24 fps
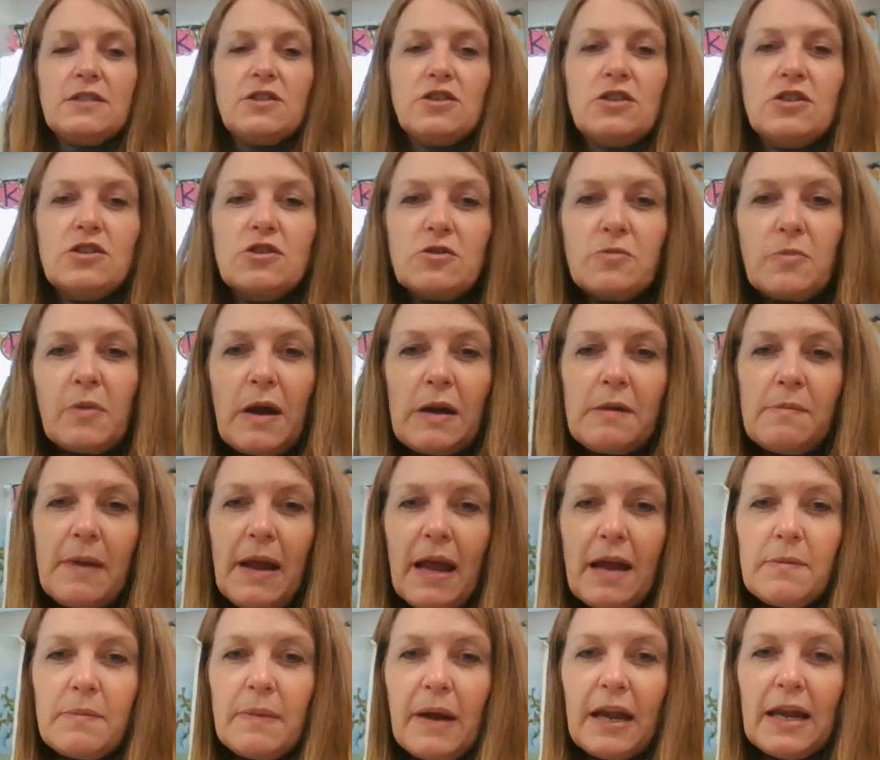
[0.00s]
Gingerbread
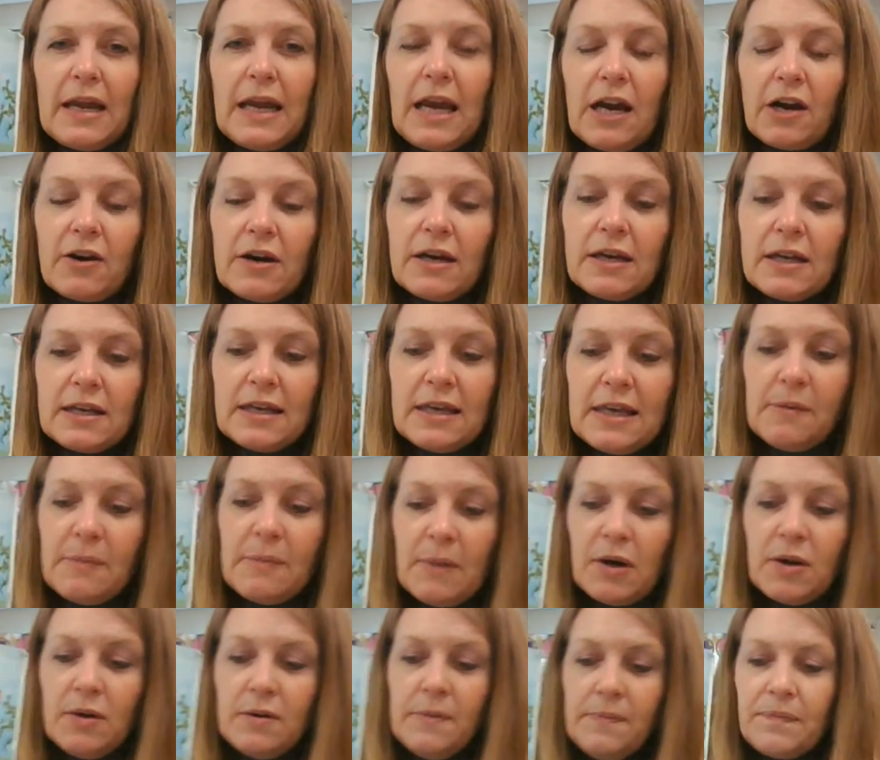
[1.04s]
Man by Eric
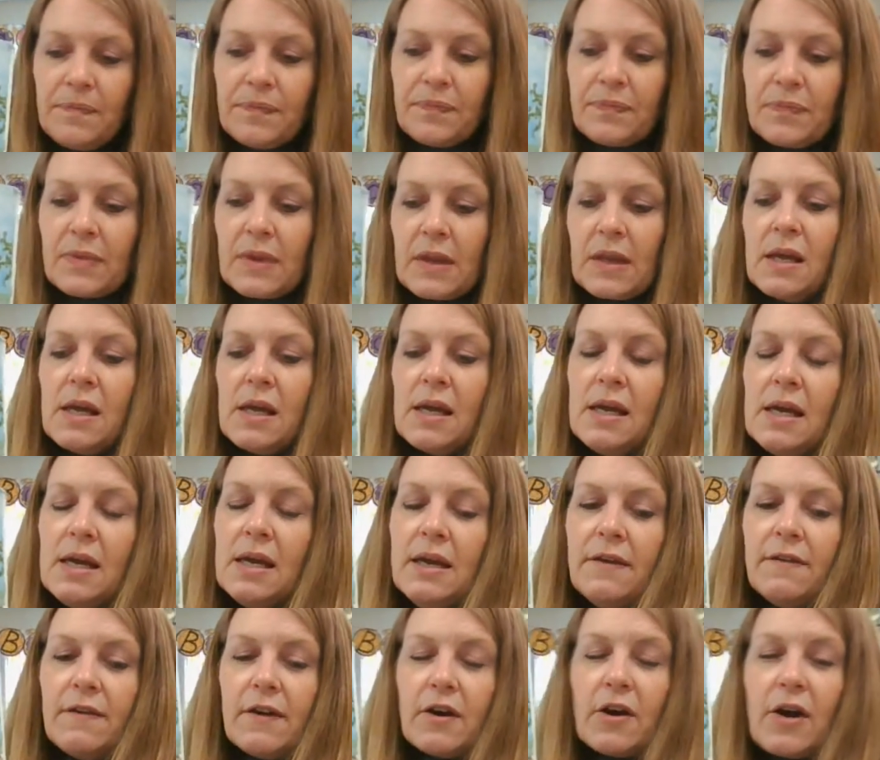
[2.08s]
Kimmel,
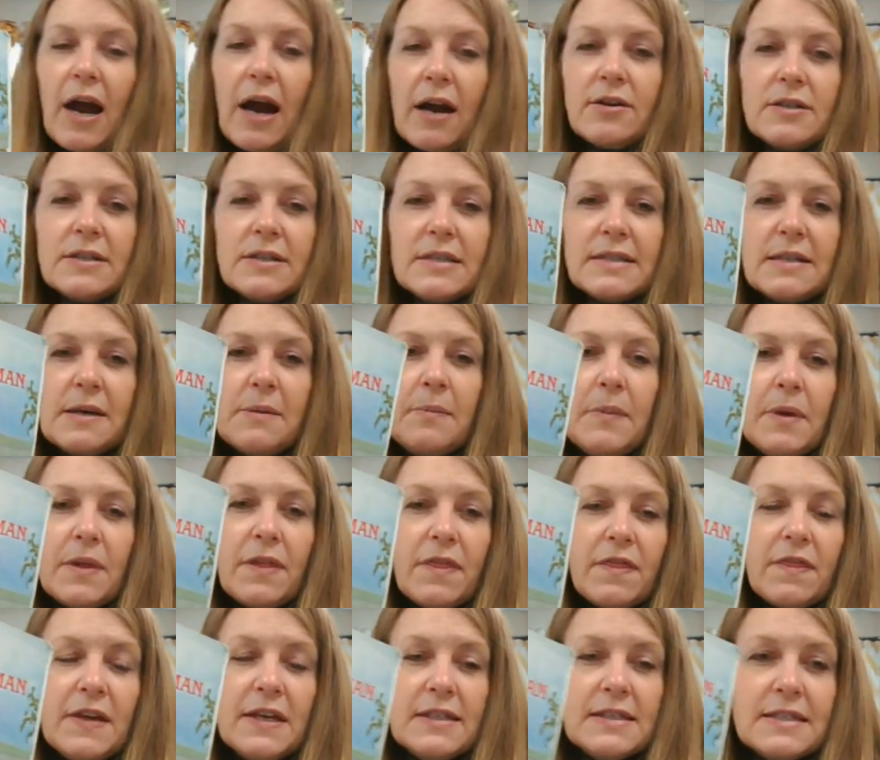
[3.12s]
there are some
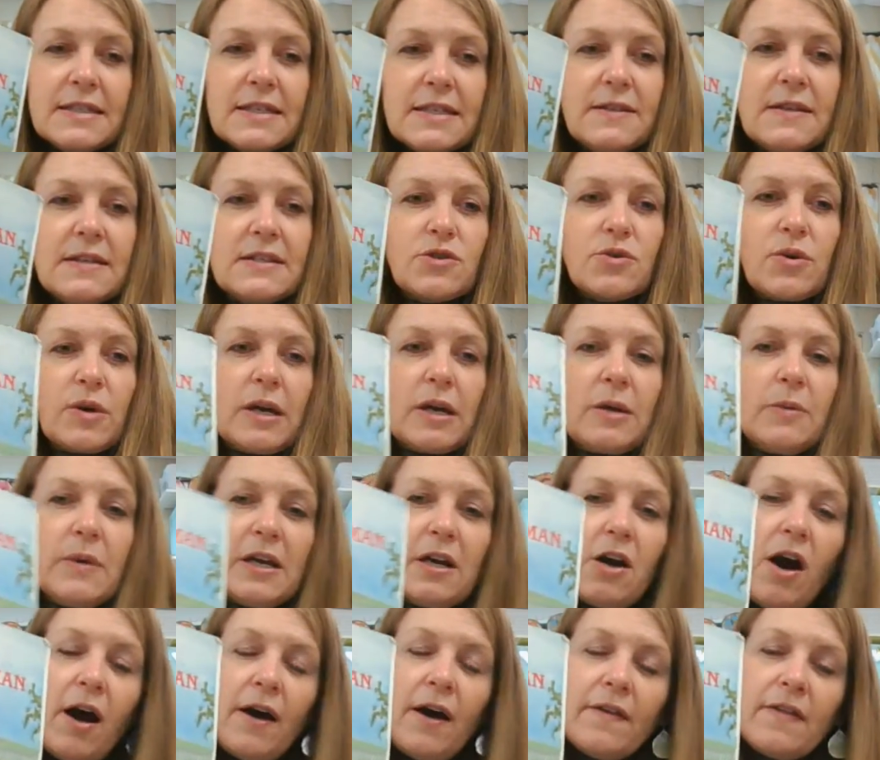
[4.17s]
things in the story. We
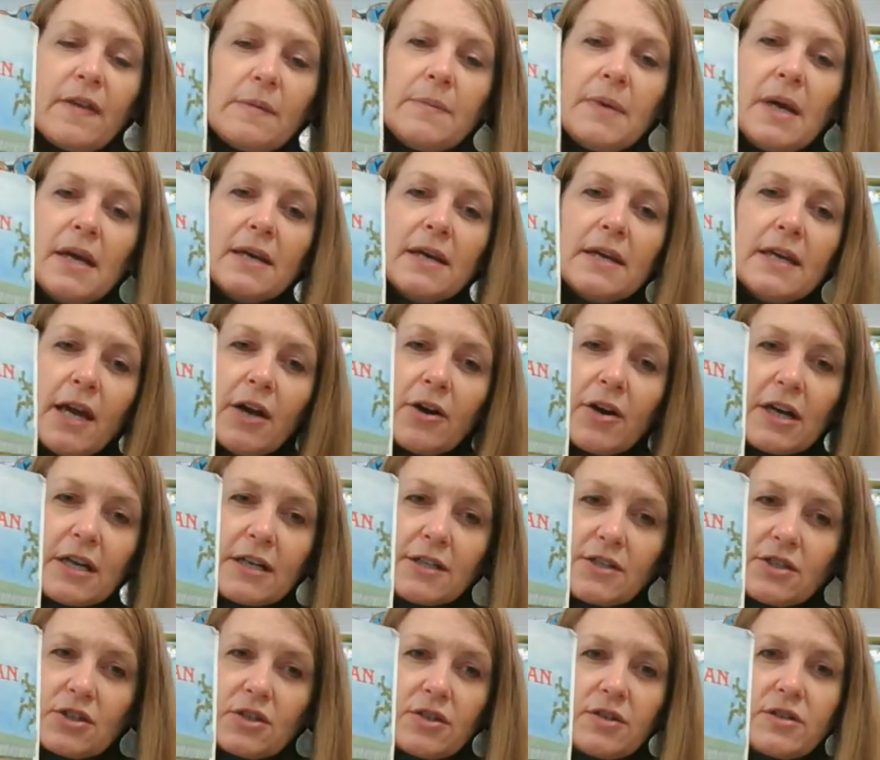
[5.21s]
call them
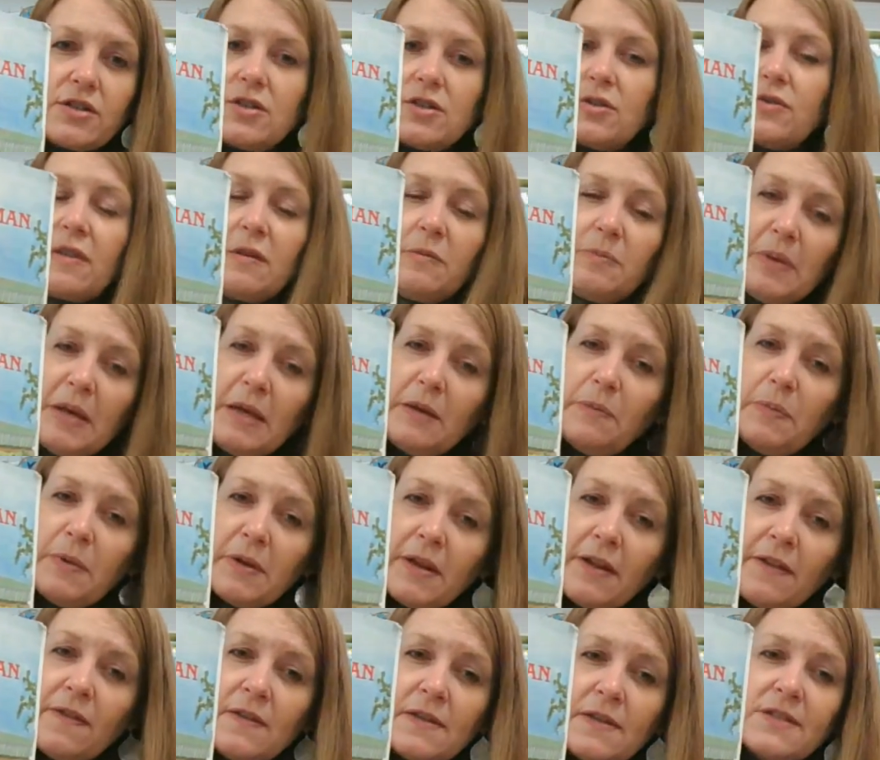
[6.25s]
characters, the
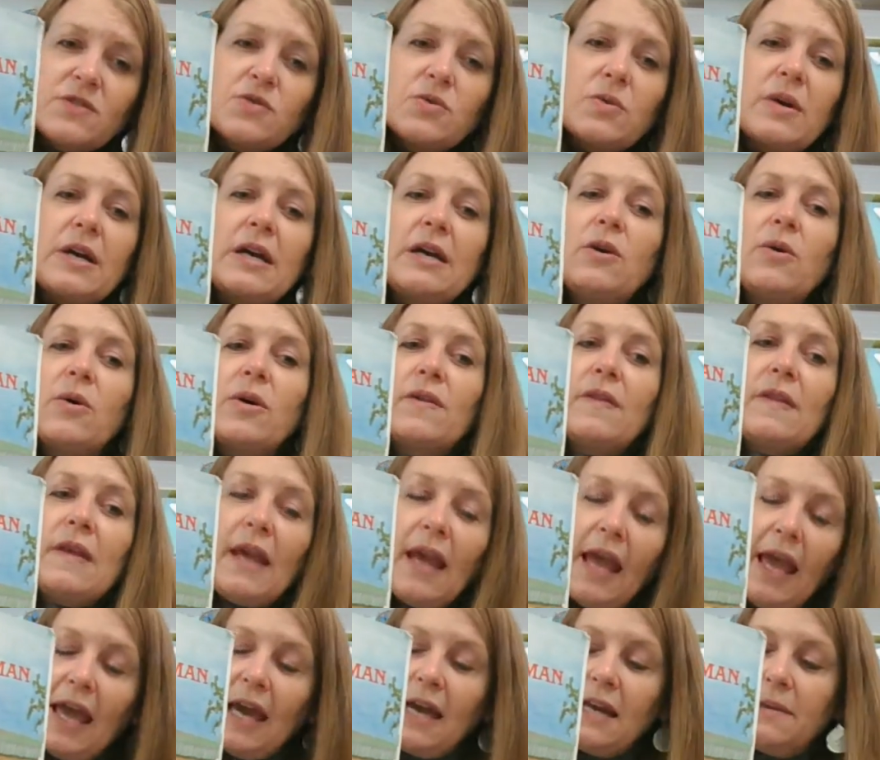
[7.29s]
people in the story or
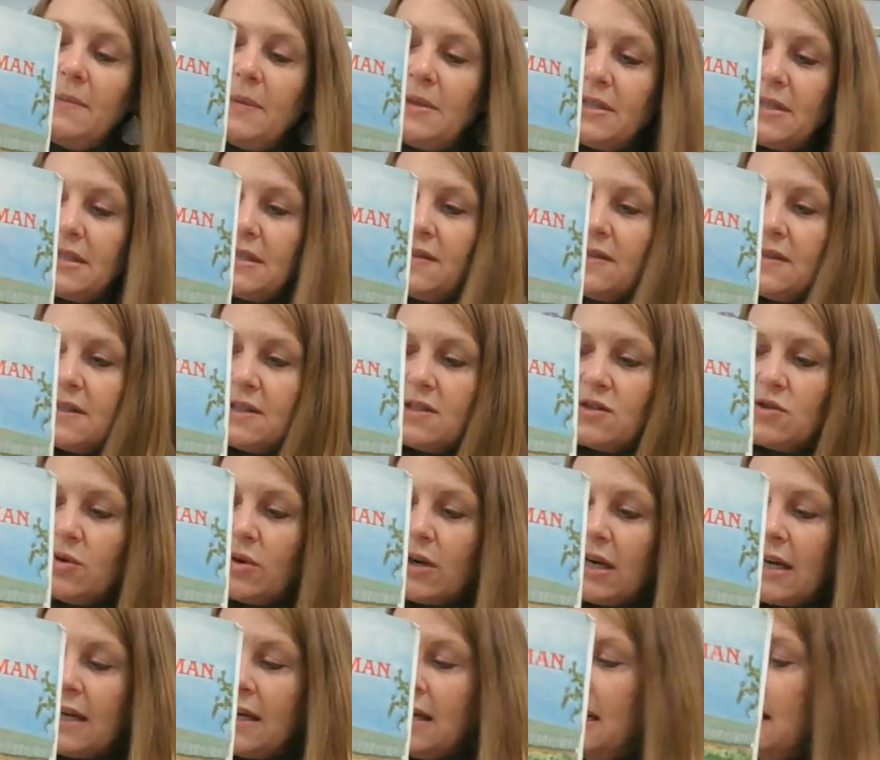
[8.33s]
the animals in the
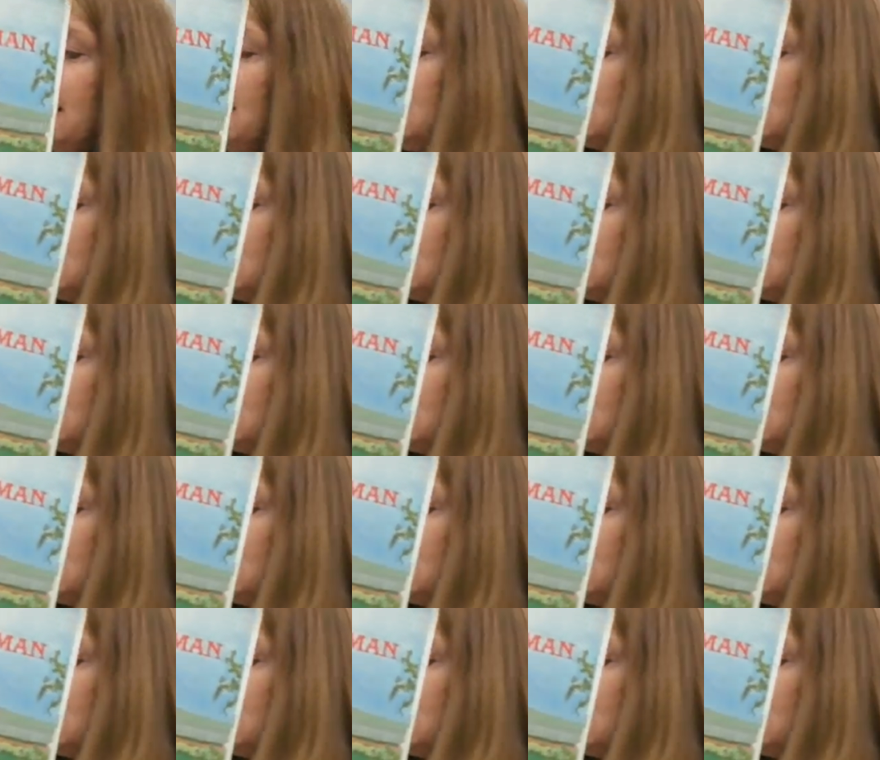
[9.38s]
story.